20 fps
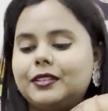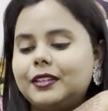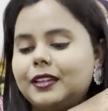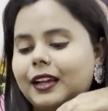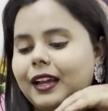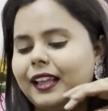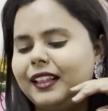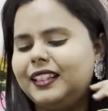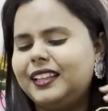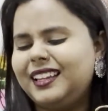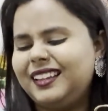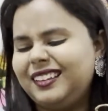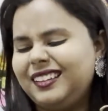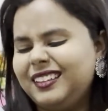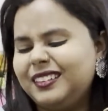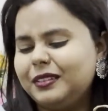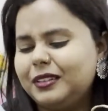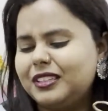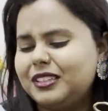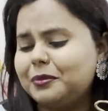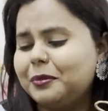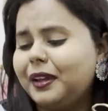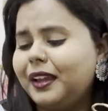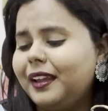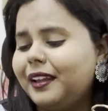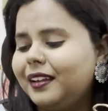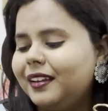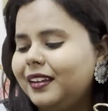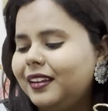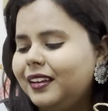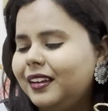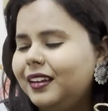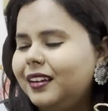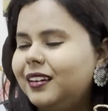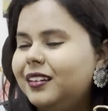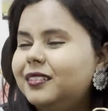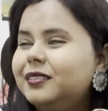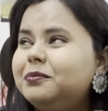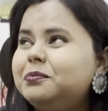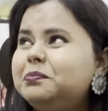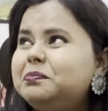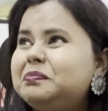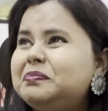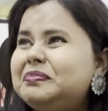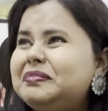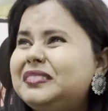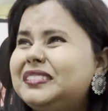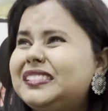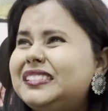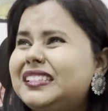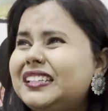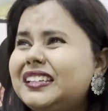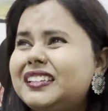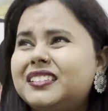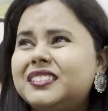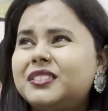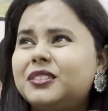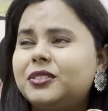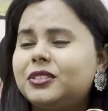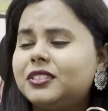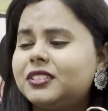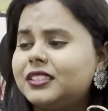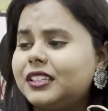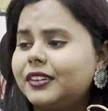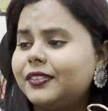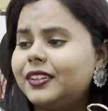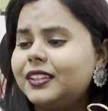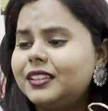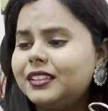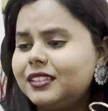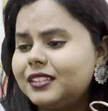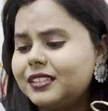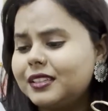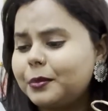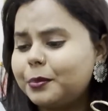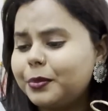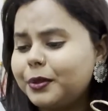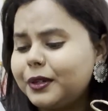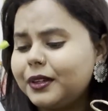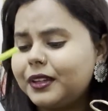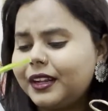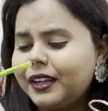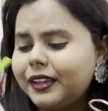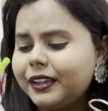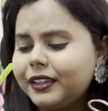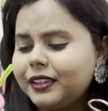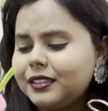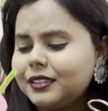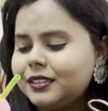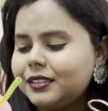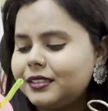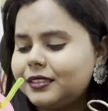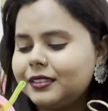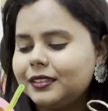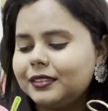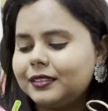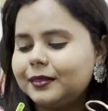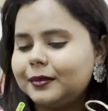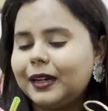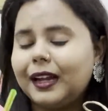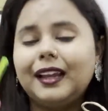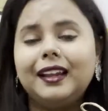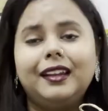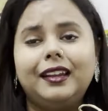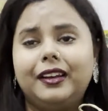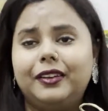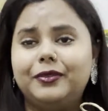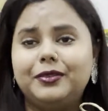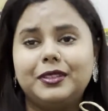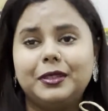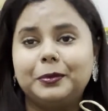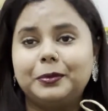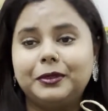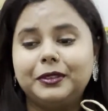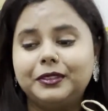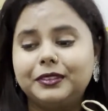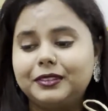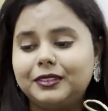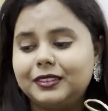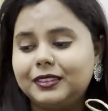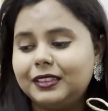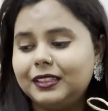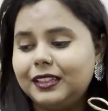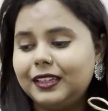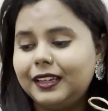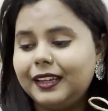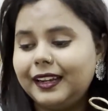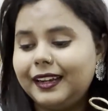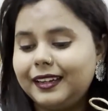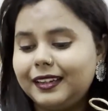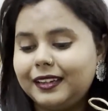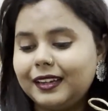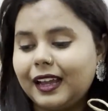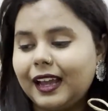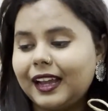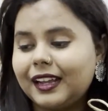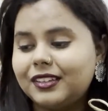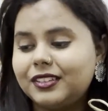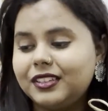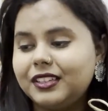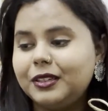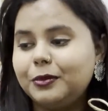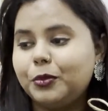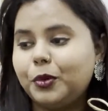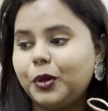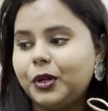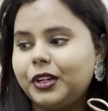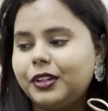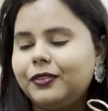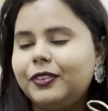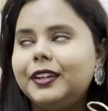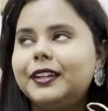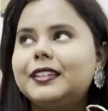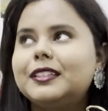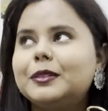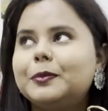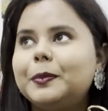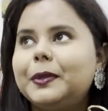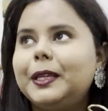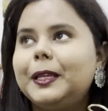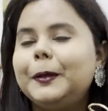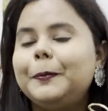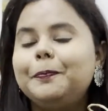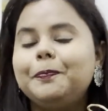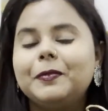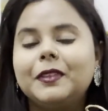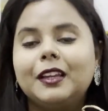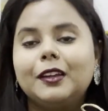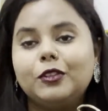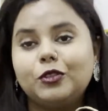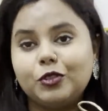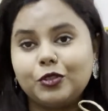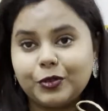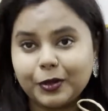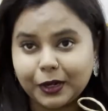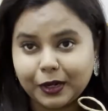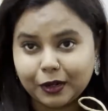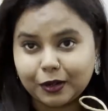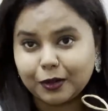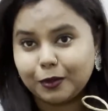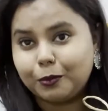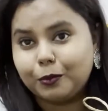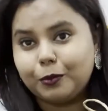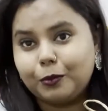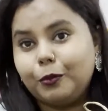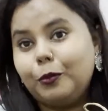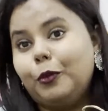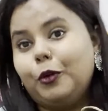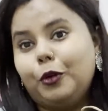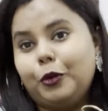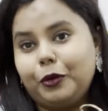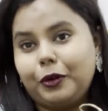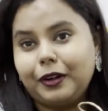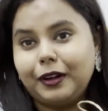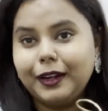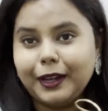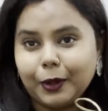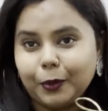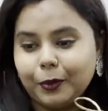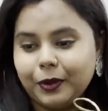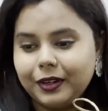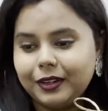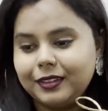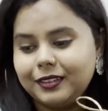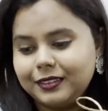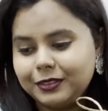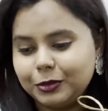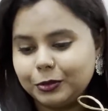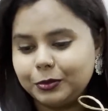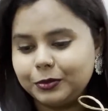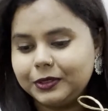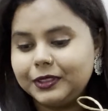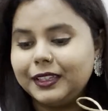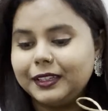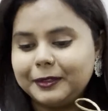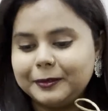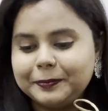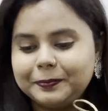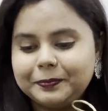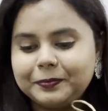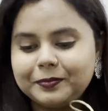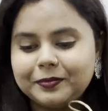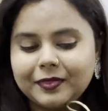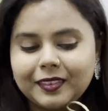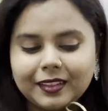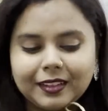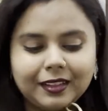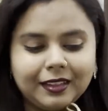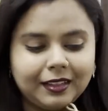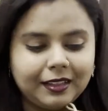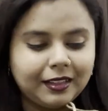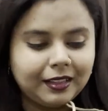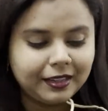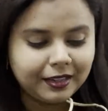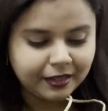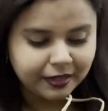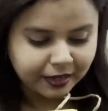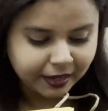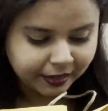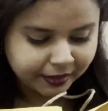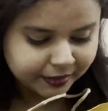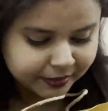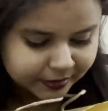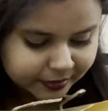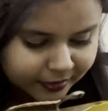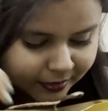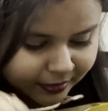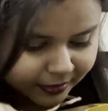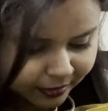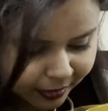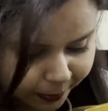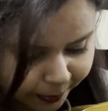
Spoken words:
I think it's my 6th or 7th zipper, I guess. I love zippers. It actually motivates me to drink more liquid. So yeah. Next up